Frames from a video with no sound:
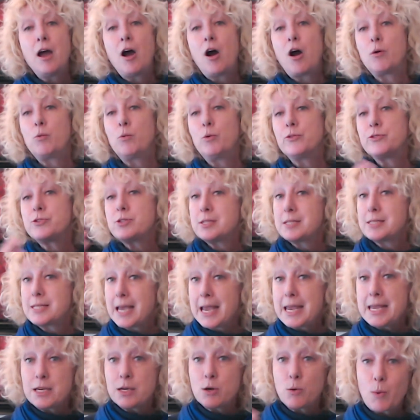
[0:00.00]
I want to
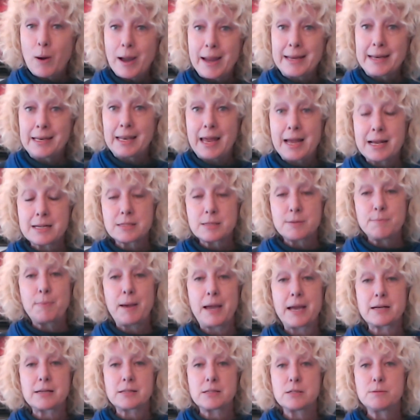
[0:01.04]
take away lats and
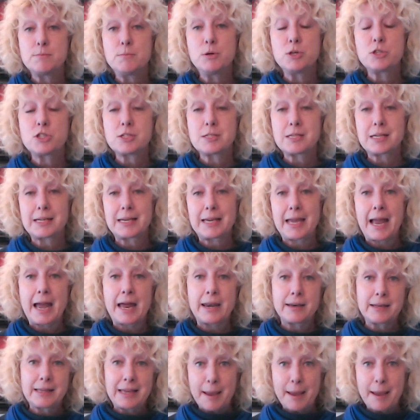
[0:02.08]
pecs as much as I can,